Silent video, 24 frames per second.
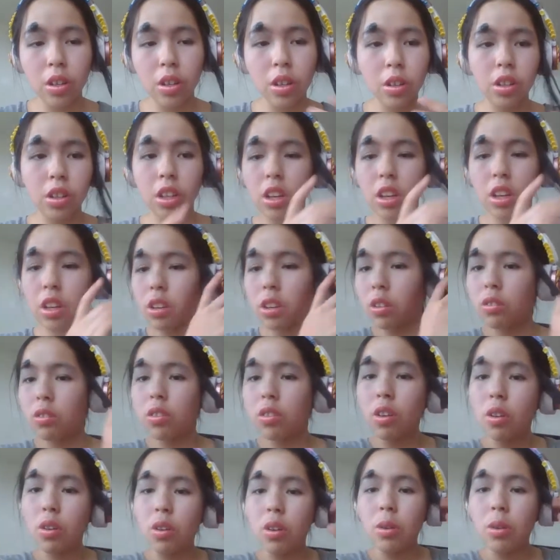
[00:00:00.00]
okay,
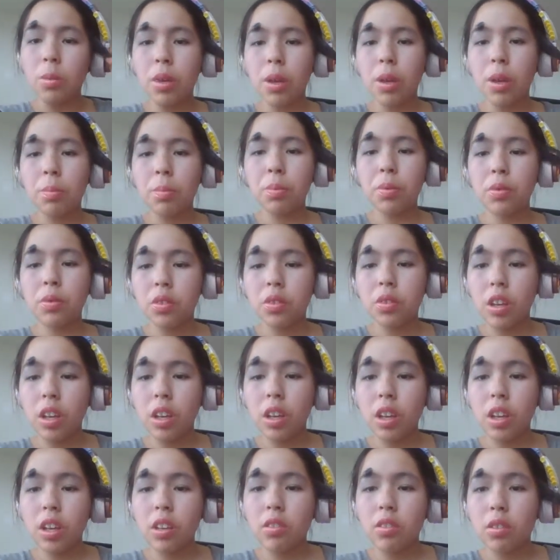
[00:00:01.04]
so people say it's
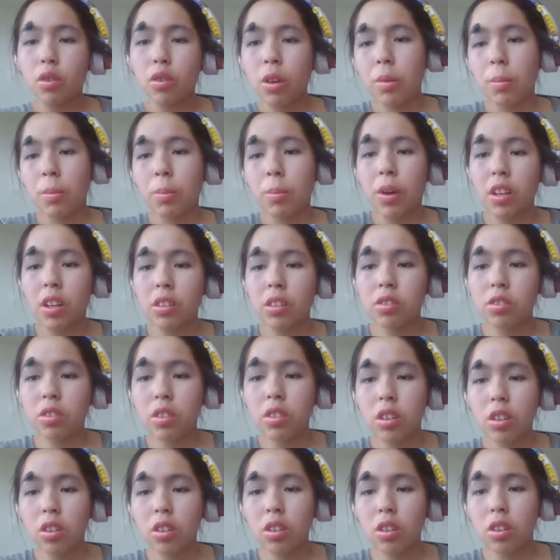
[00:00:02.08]
a creepy pasta,
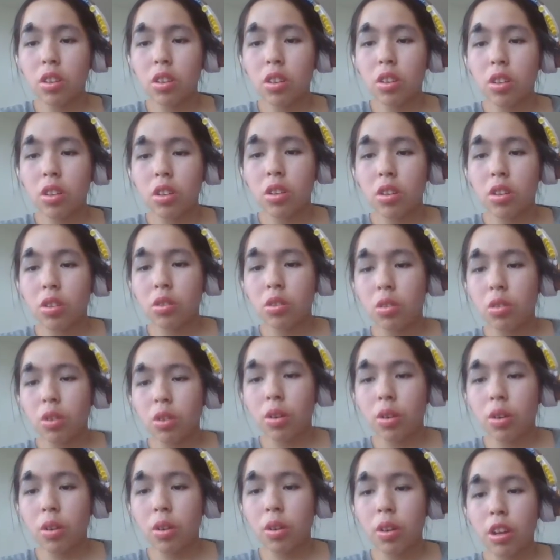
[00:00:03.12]
so I
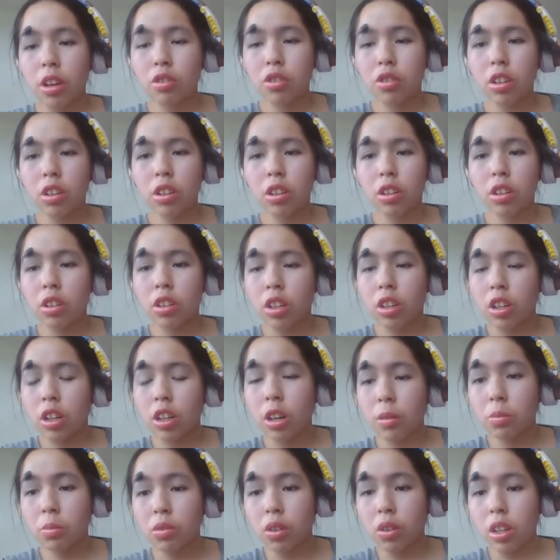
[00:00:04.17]
actually gotta look it up so
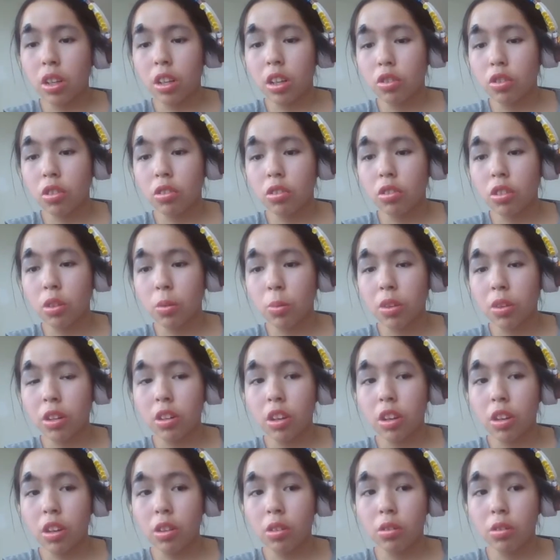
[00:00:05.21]
I can actually see what it
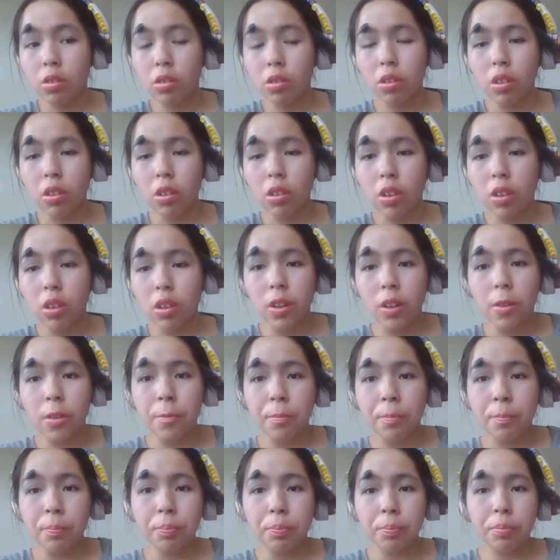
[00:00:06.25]
is.
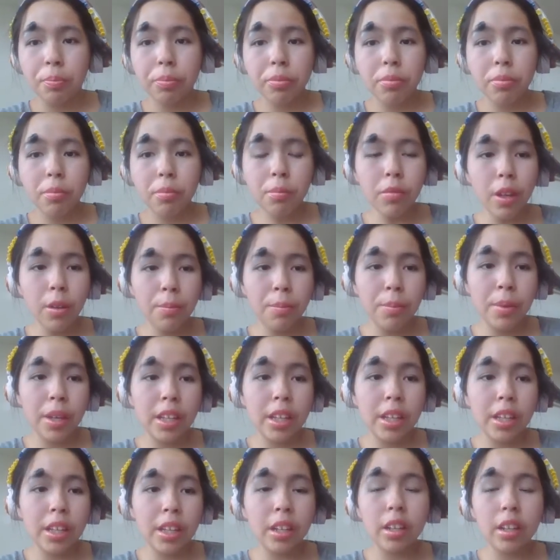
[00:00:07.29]

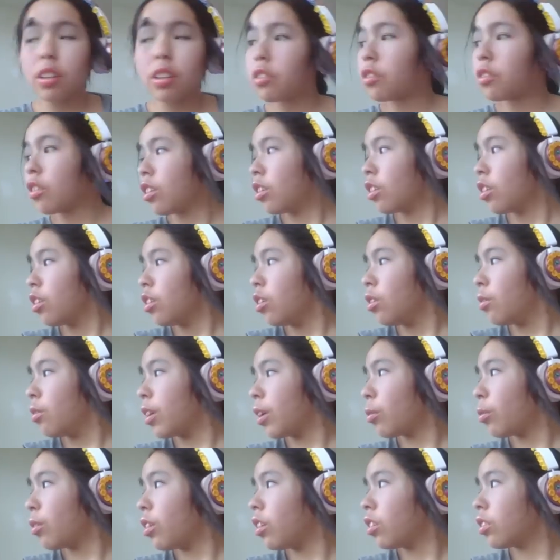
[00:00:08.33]
Because when
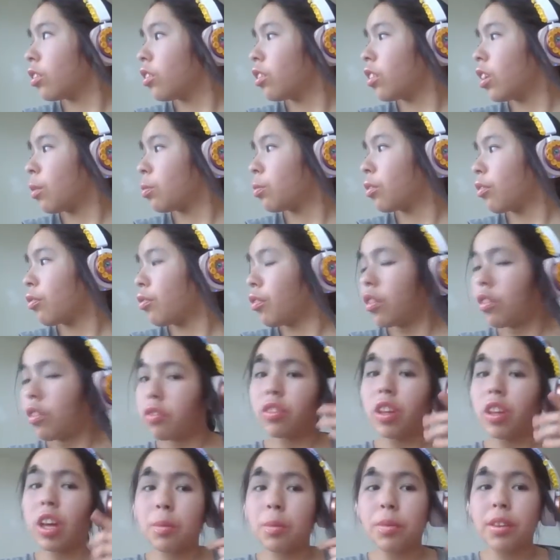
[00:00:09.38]
I looked it up the first
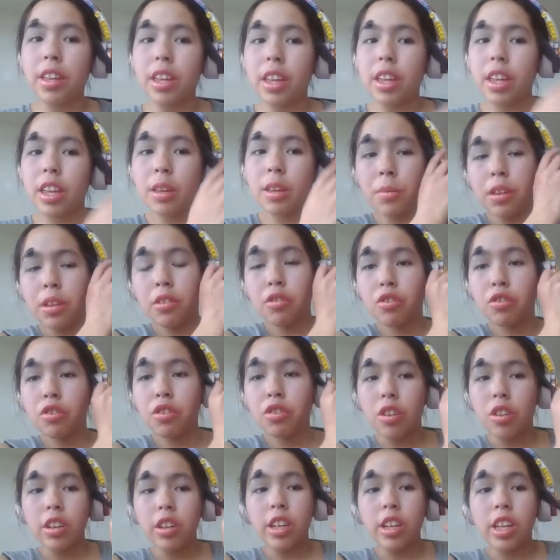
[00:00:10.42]
time, the image,
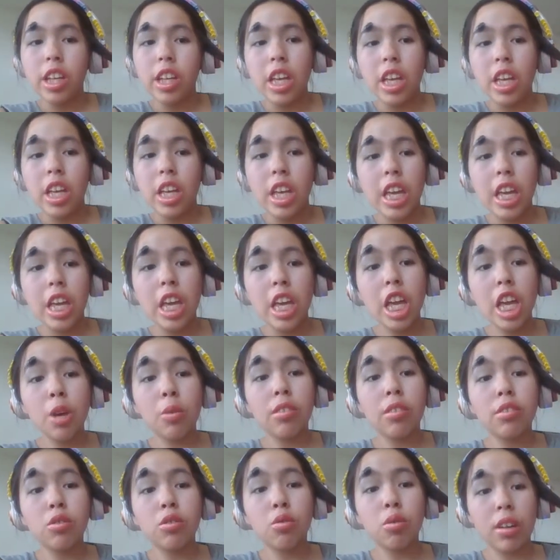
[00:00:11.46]
it
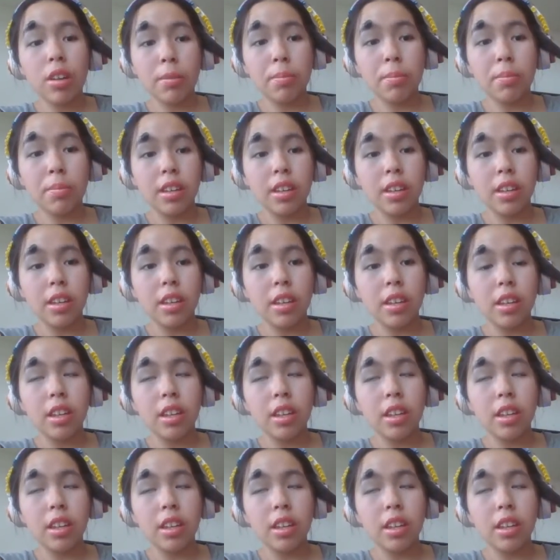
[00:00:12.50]
was creepy.